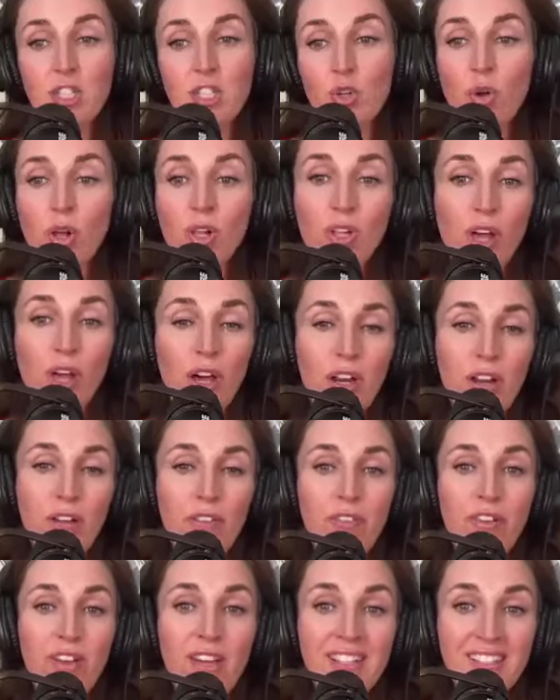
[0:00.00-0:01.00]
to a lot
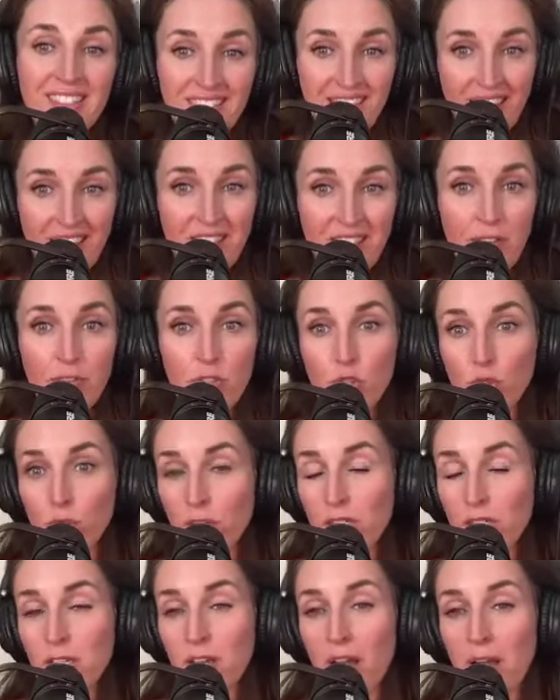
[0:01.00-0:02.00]
of excessive
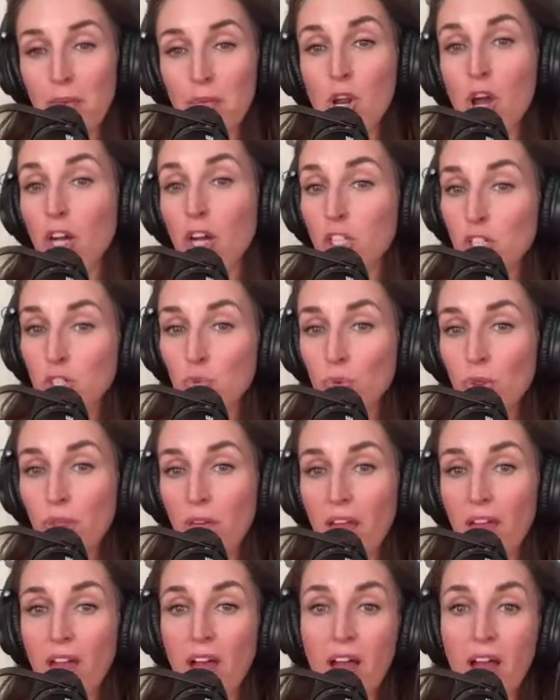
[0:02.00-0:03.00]
screen time, not just with
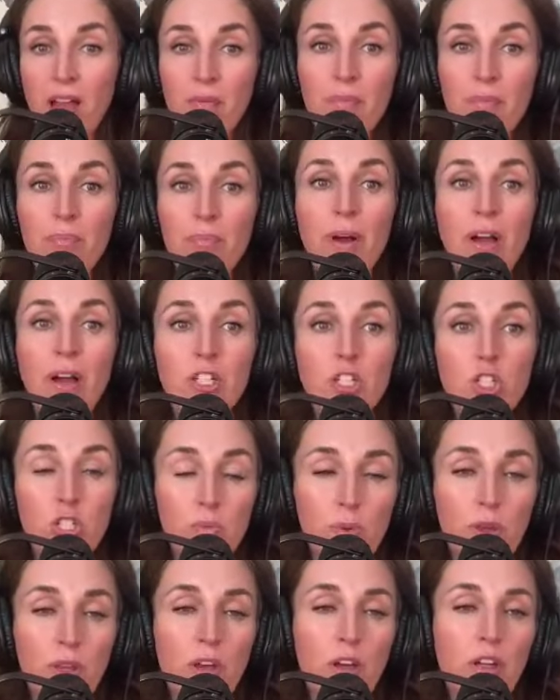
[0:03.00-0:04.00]
AI, but just
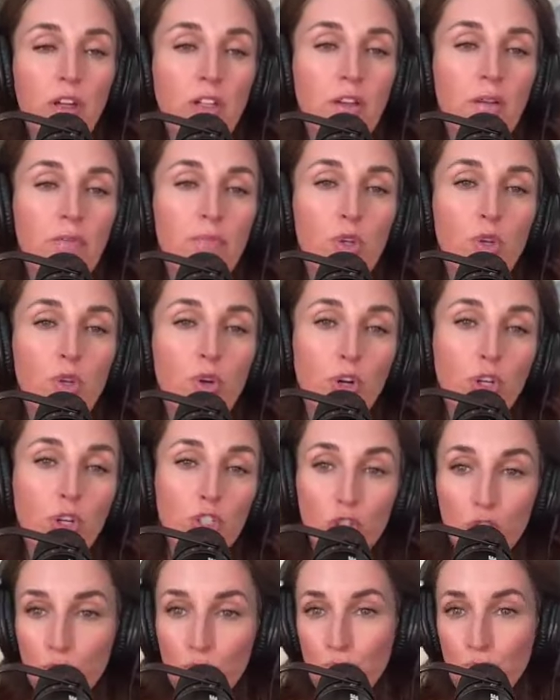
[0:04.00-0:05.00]
being on a computer
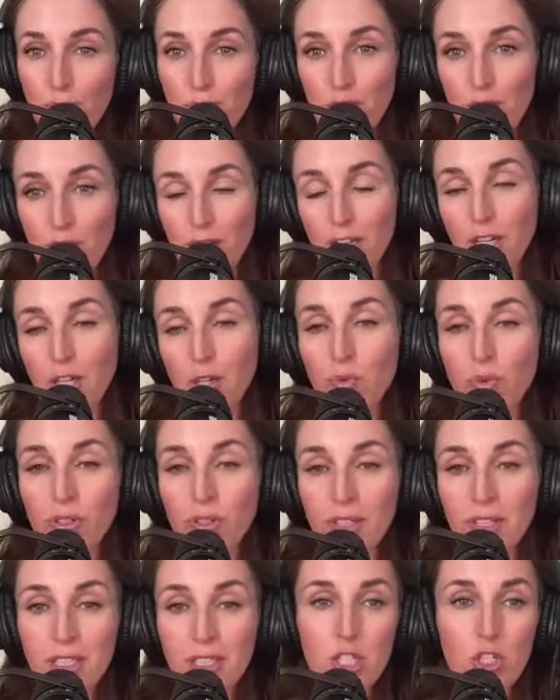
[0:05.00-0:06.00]
too much and getting
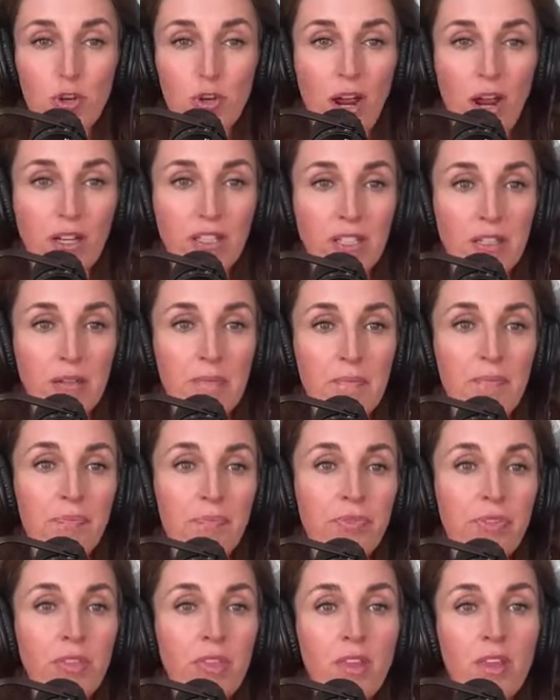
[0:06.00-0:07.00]
really distracted.
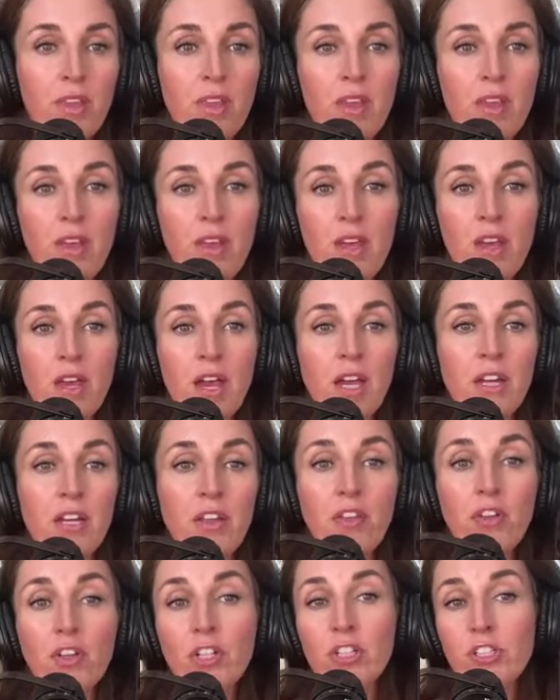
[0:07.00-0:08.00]

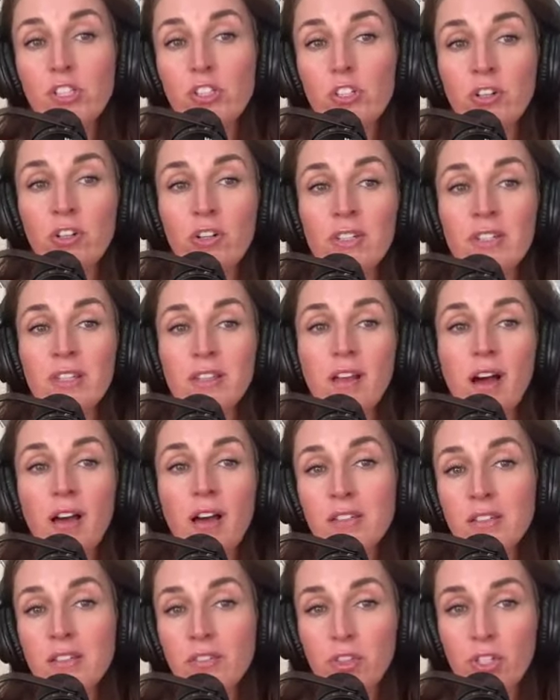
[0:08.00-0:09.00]
Another concern is
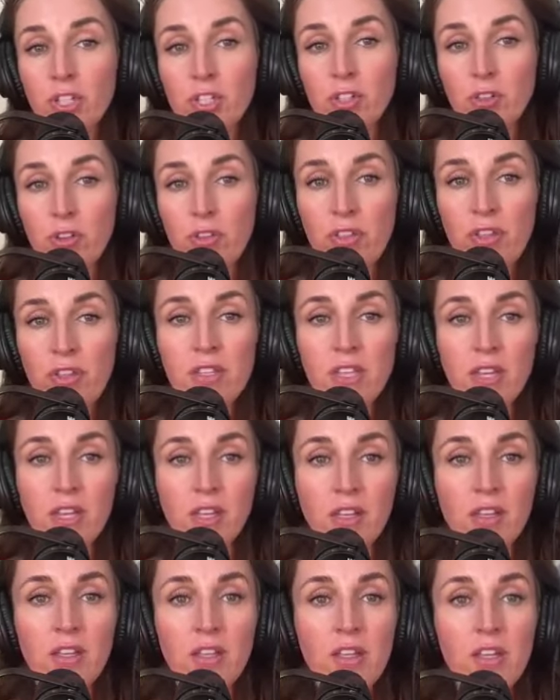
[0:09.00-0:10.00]
loss of critical
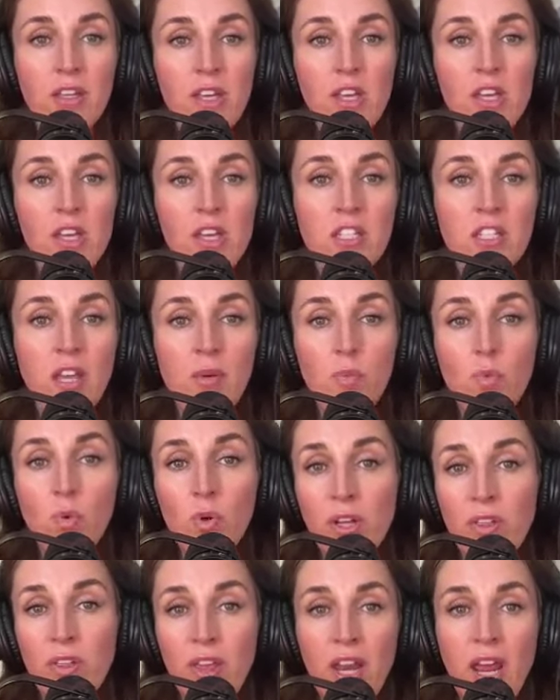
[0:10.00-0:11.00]
thinking. Some
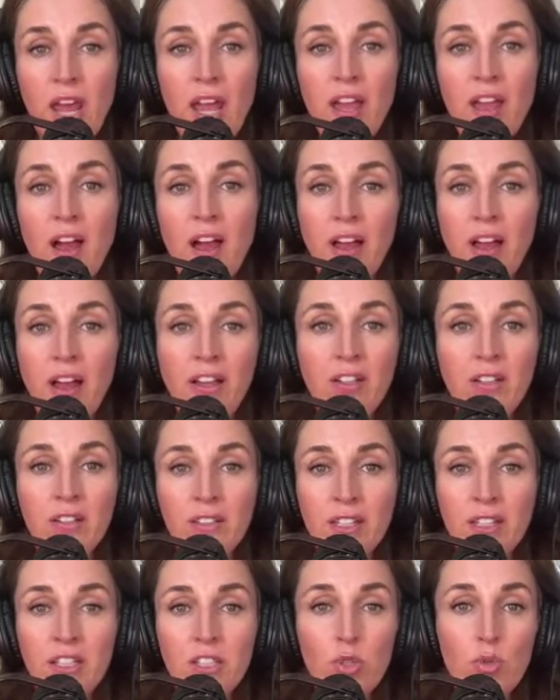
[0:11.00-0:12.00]
worry that AI could
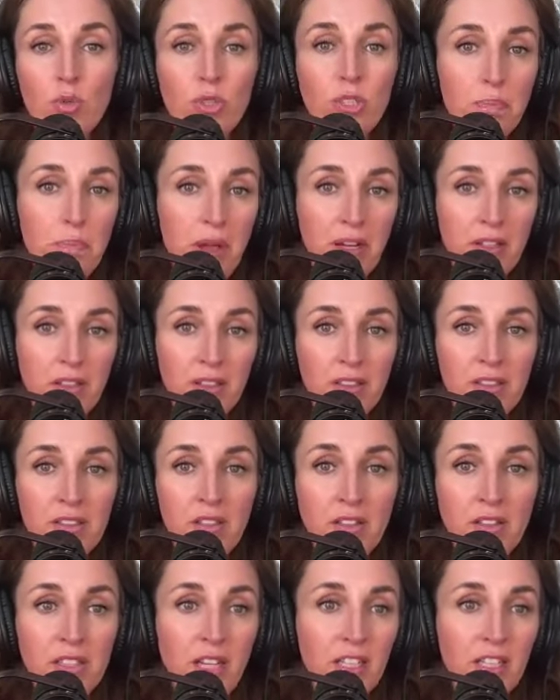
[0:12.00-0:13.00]
lead to a dependence
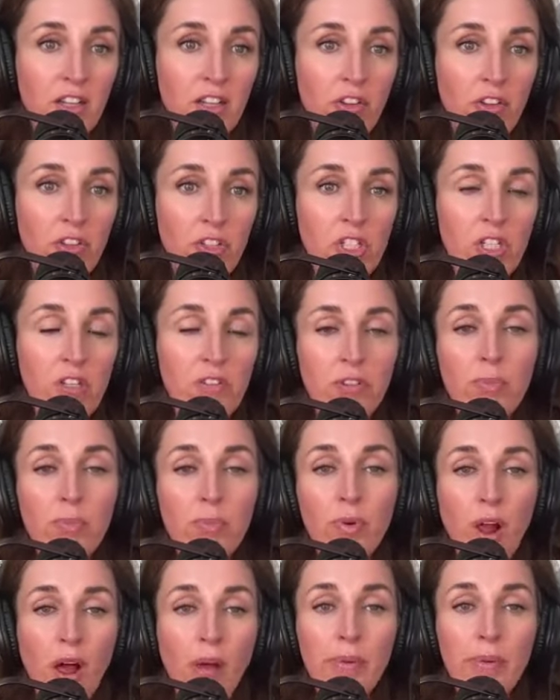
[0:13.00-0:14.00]
on technology for
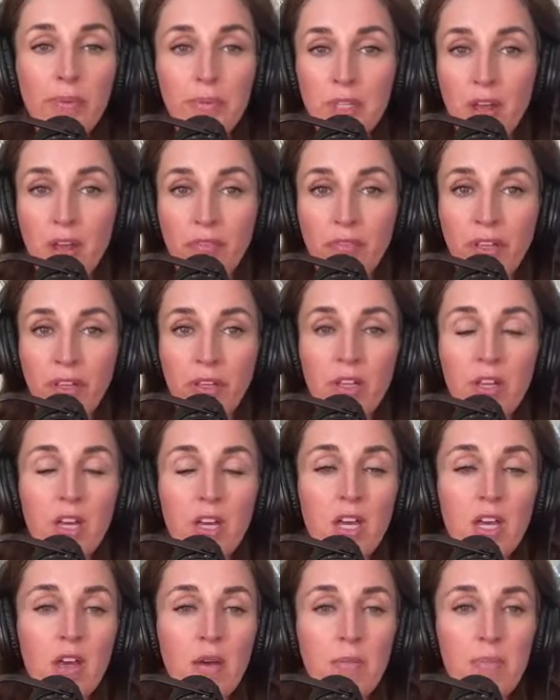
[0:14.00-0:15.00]
problem solving,
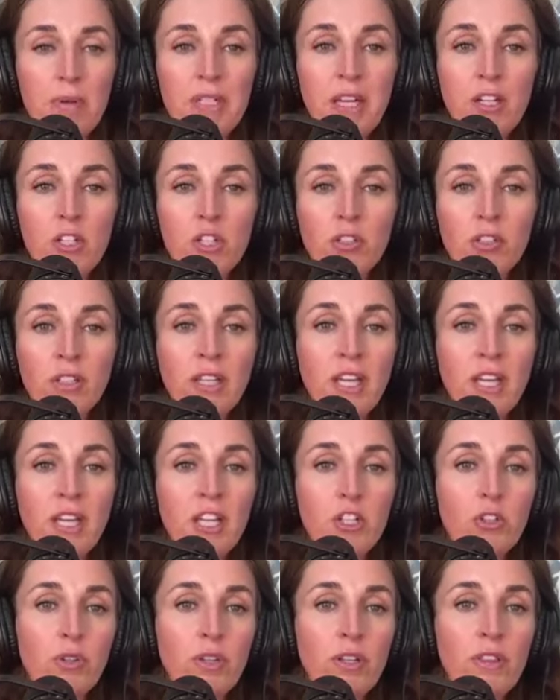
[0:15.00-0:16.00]
potentially
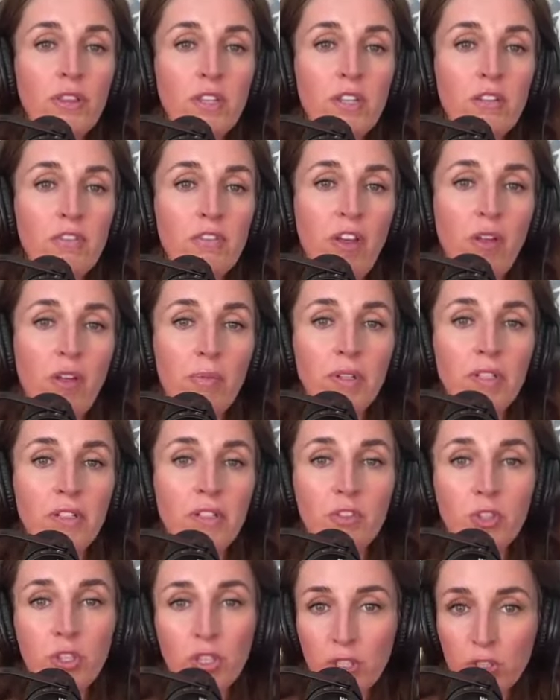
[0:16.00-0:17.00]
hindering the development
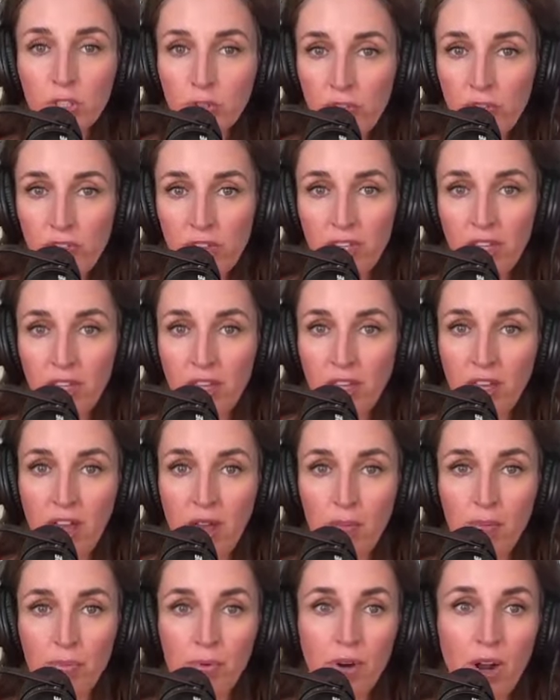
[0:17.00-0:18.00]
of critical thinking
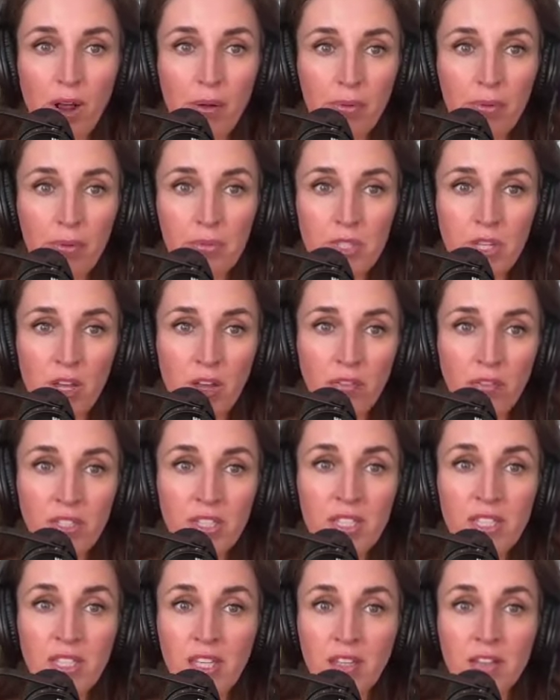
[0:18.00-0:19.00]
and problem solving
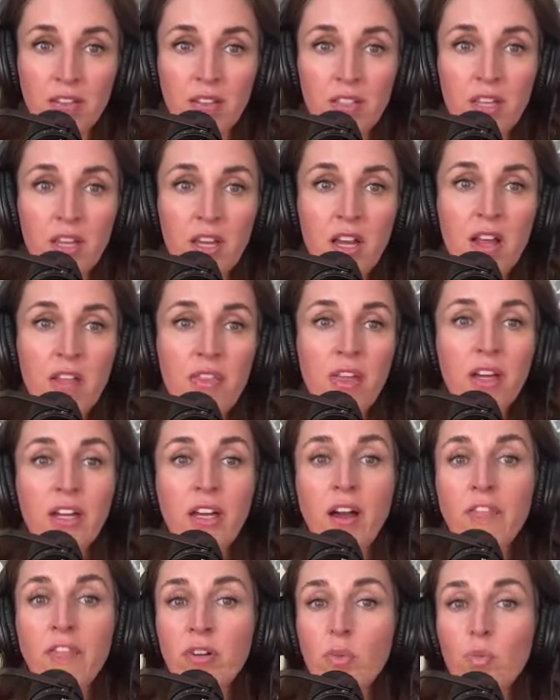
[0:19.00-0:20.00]
skills that
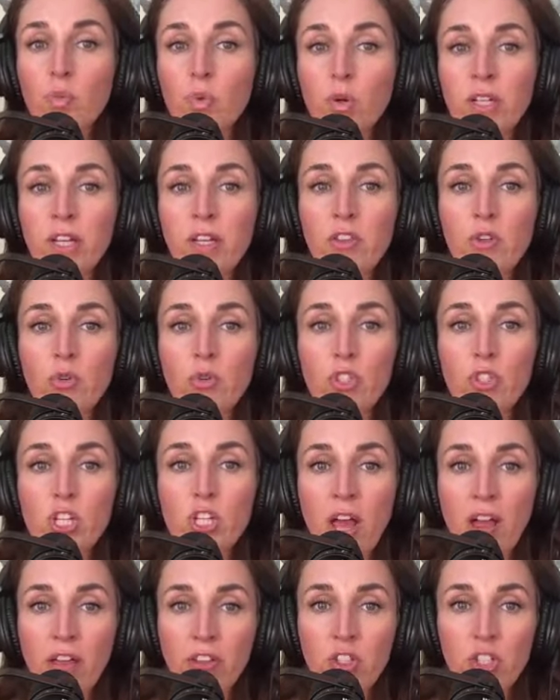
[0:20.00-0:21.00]
come from working through
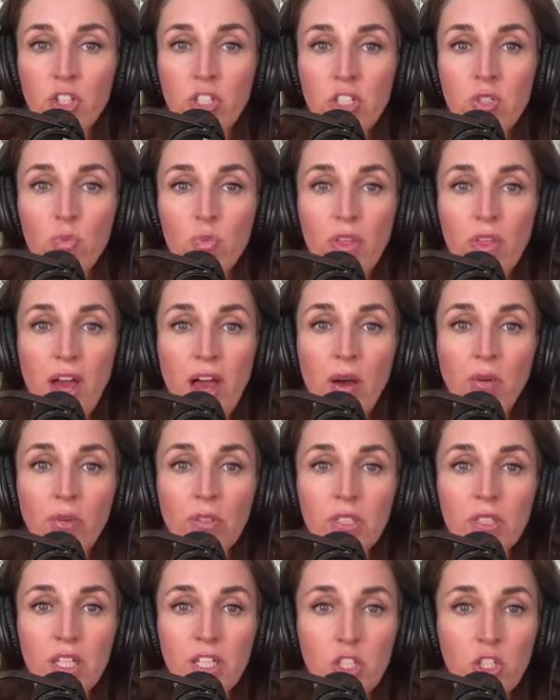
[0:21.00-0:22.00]
challenges
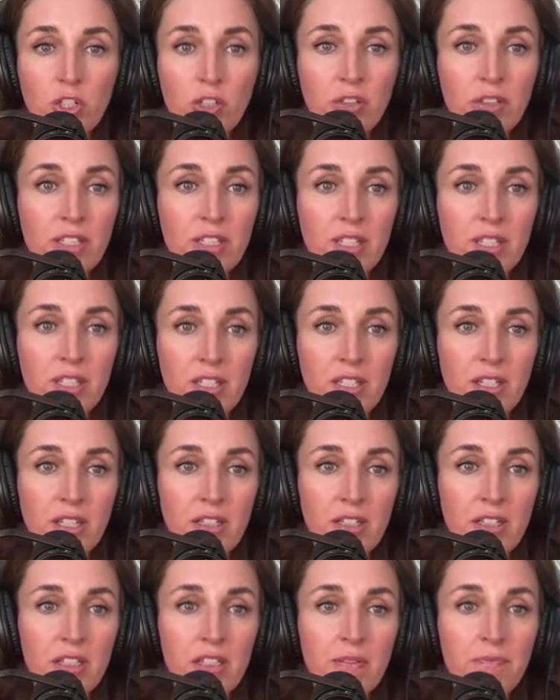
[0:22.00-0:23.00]
without digital
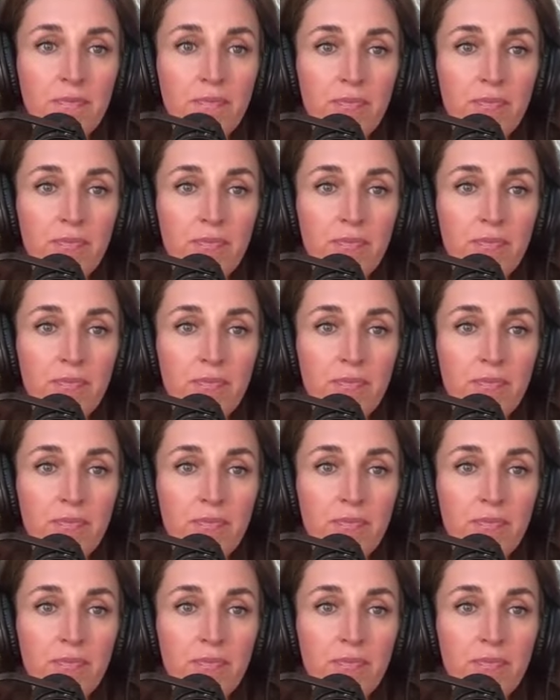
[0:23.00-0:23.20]
assistance.